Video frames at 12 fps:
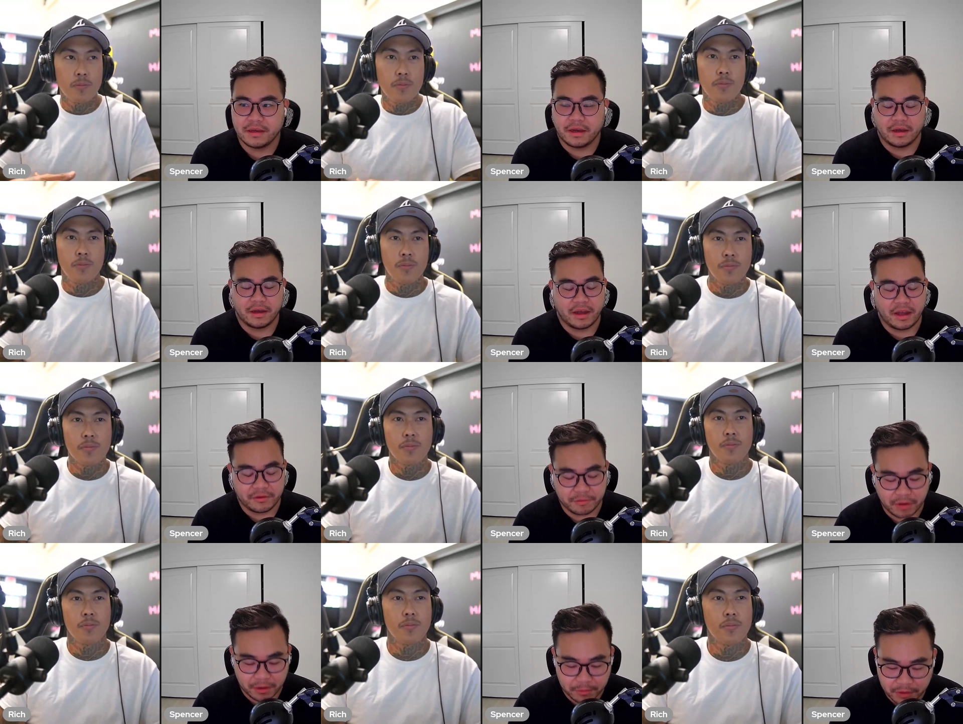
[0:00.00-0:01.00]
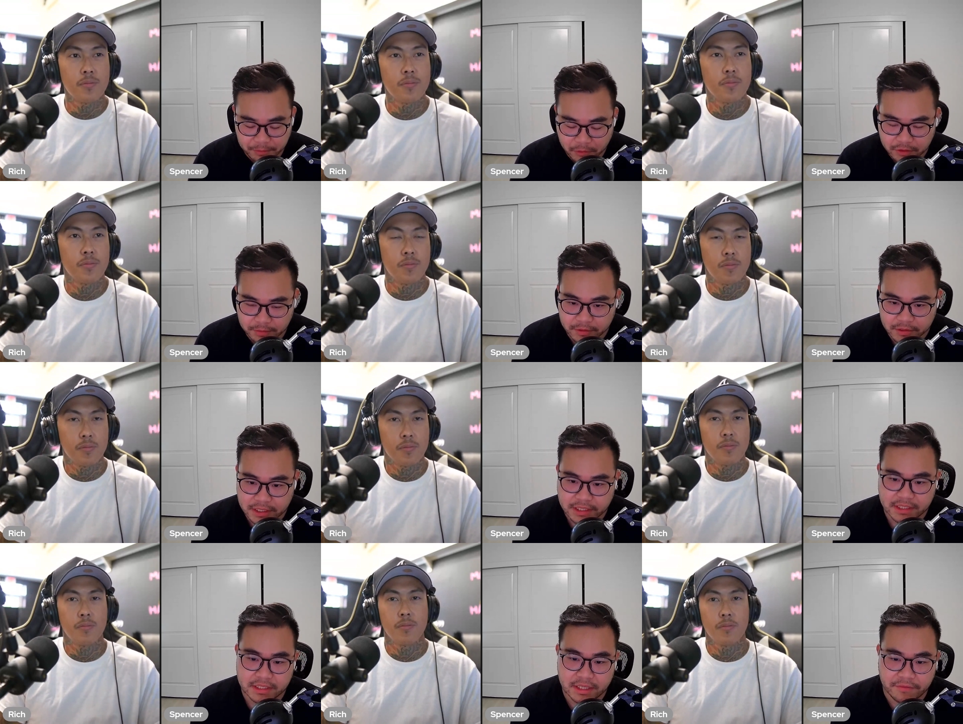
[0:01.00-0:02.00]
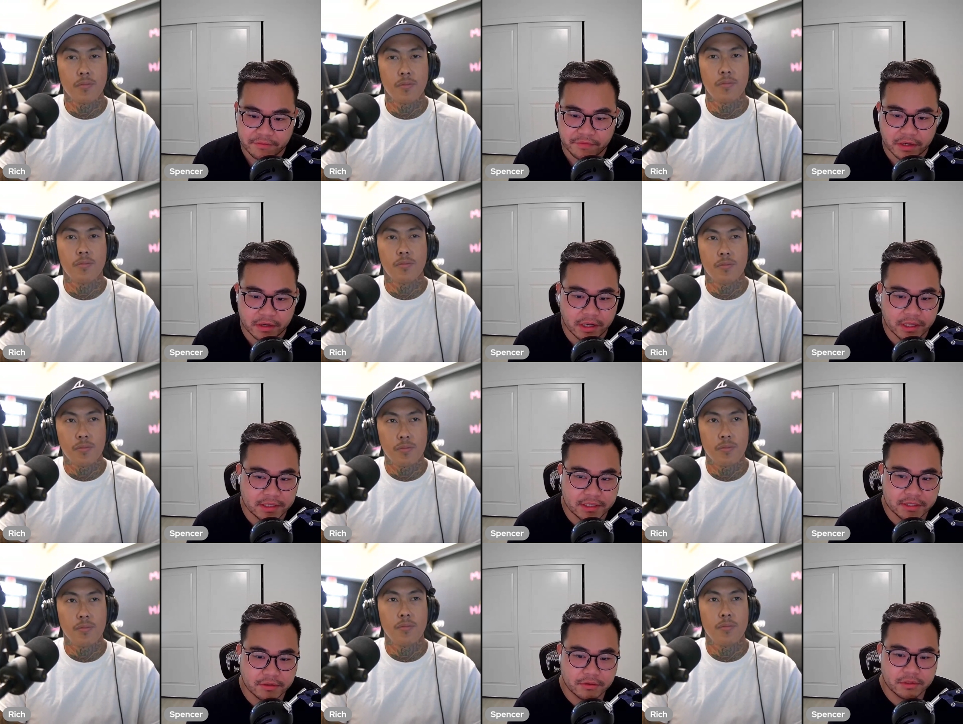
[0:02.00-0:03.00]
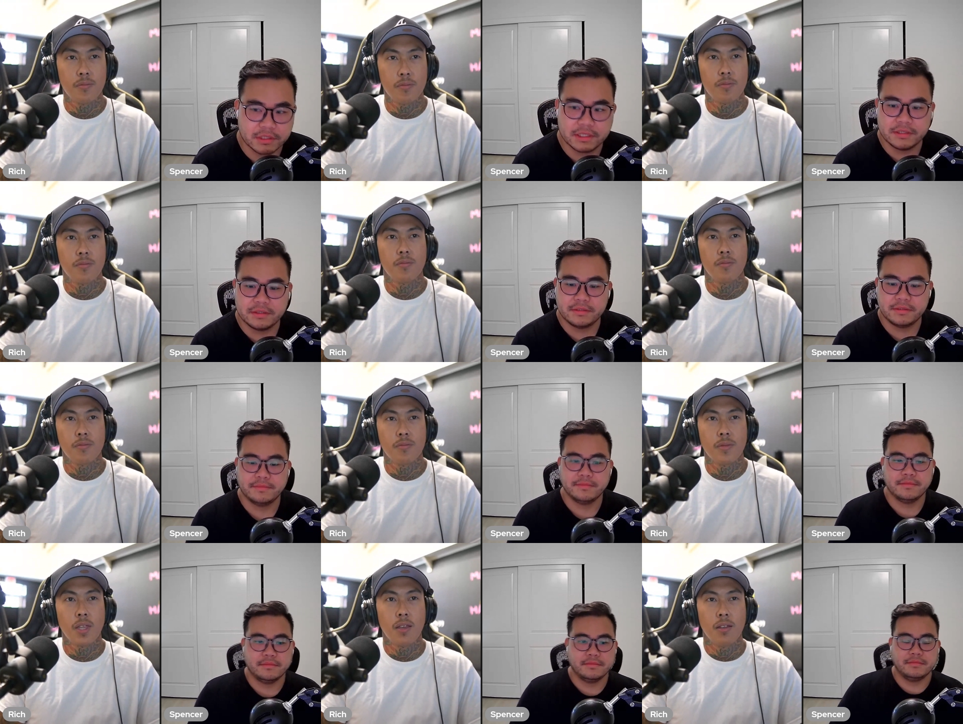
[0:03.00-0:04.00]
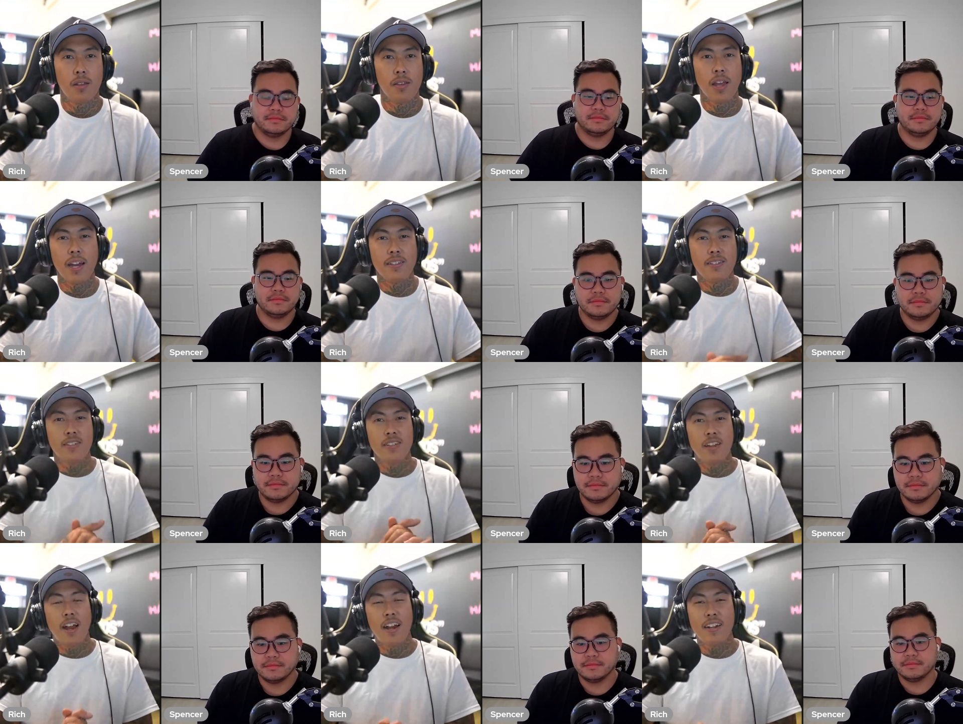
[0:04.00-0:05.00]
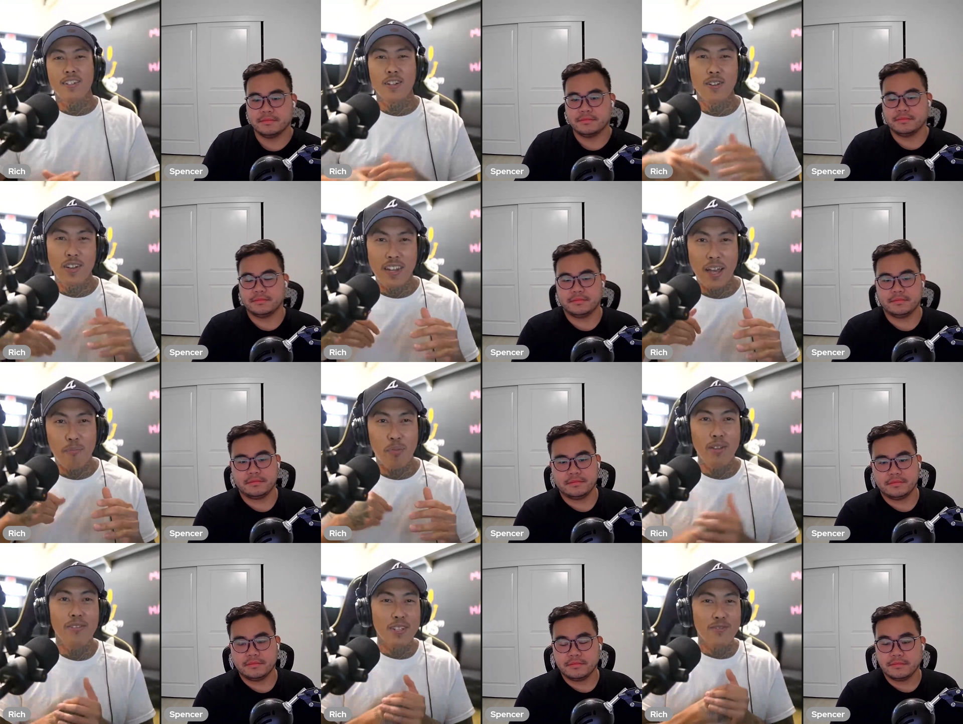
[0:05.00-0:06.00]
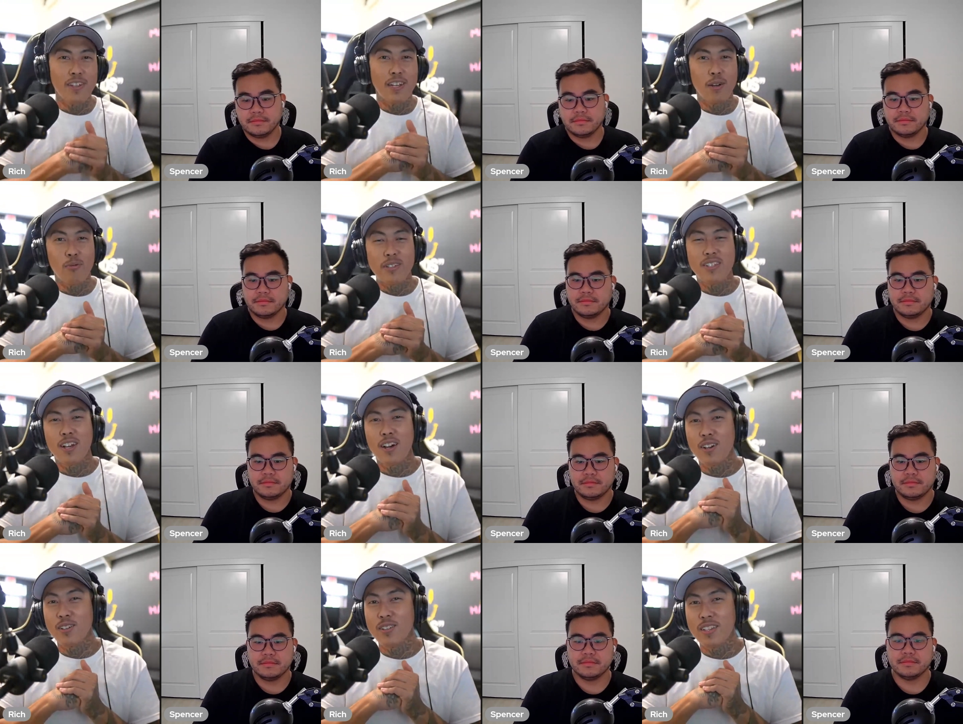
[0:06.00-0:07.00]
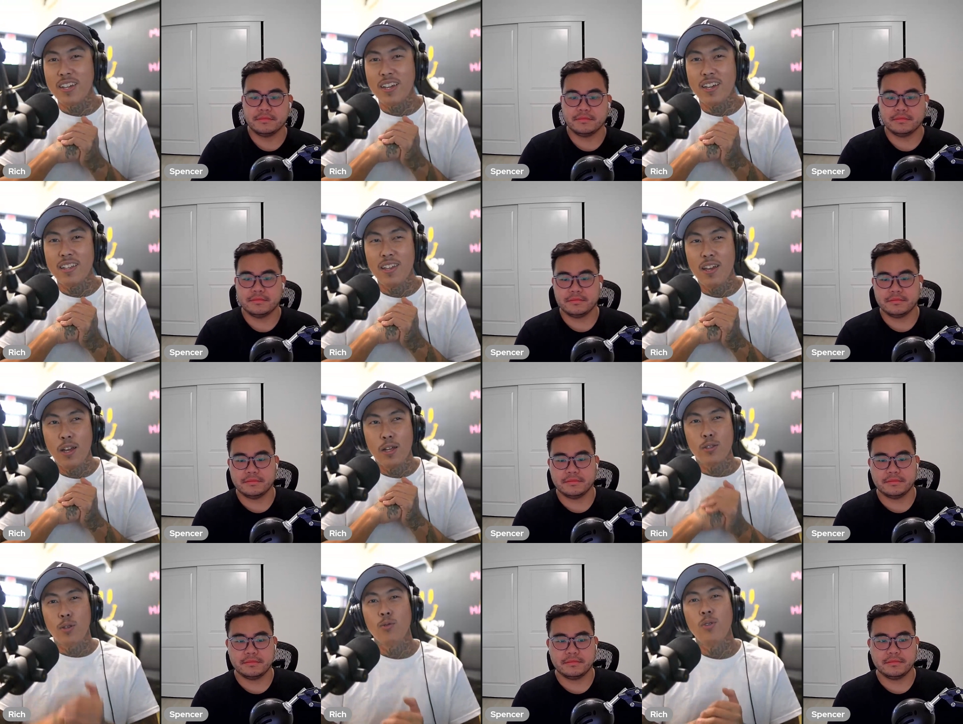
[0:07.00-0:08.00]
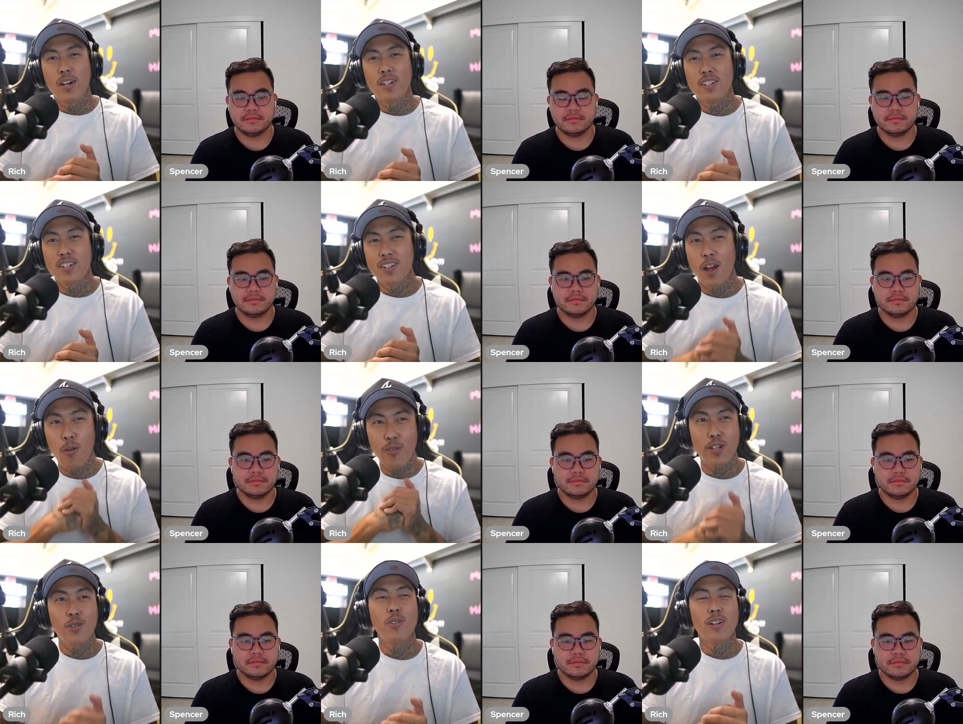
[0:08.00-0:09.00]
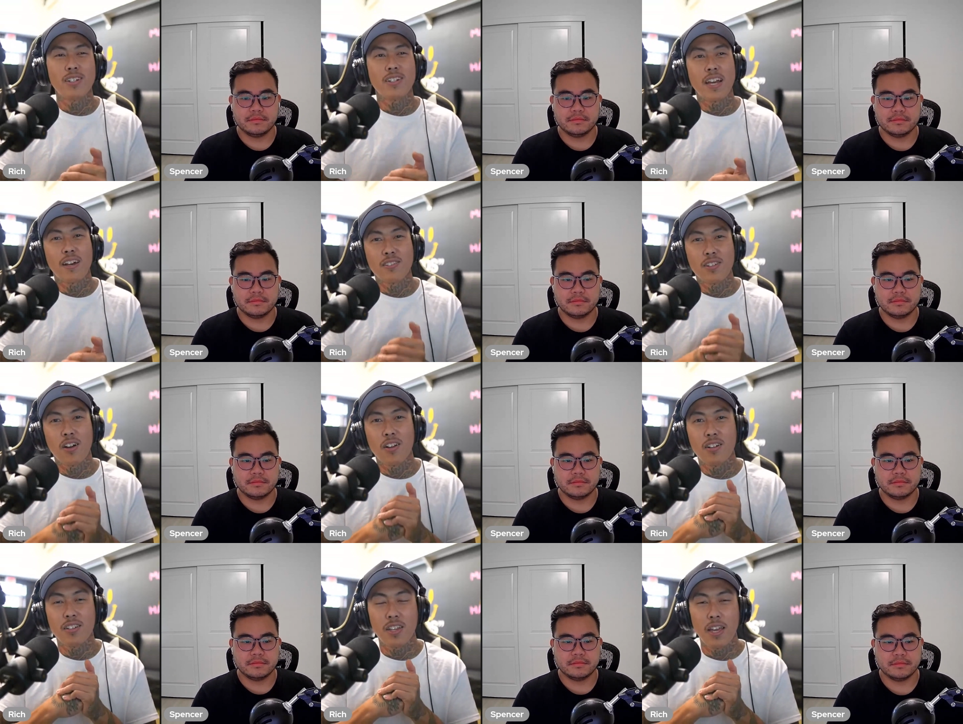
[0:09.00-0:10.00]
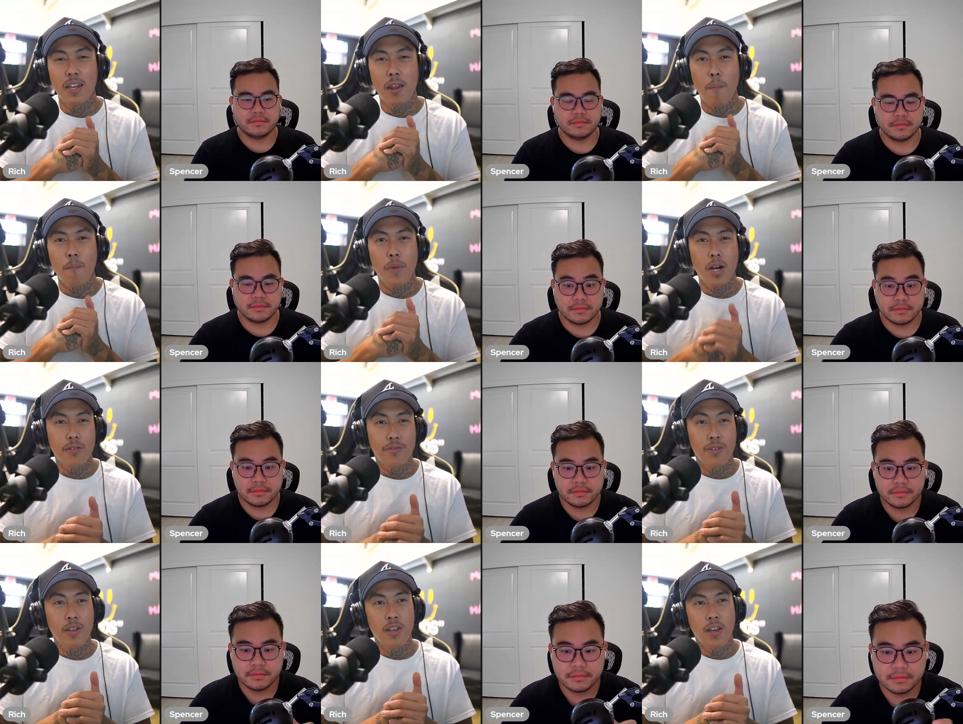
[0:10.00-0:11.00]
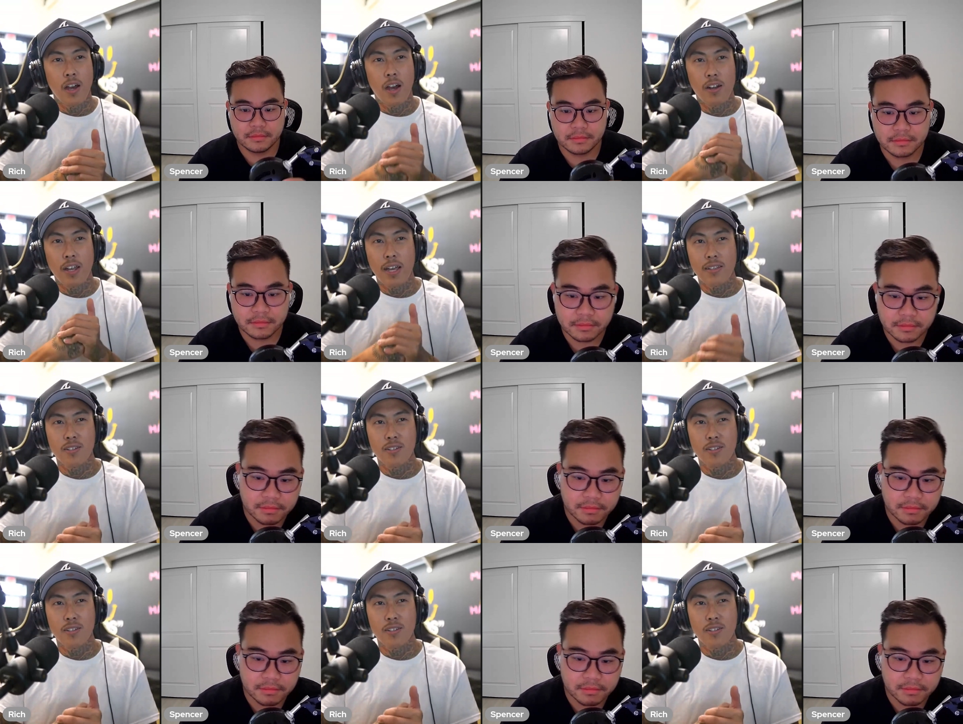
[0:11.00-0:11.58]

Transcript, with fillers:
Speaker 1: I run multiple 6- and 7-figure Etsy stores. Nice. All right. So in that
Speaker 2: previous video, we saw you did over $200,000 in a month on an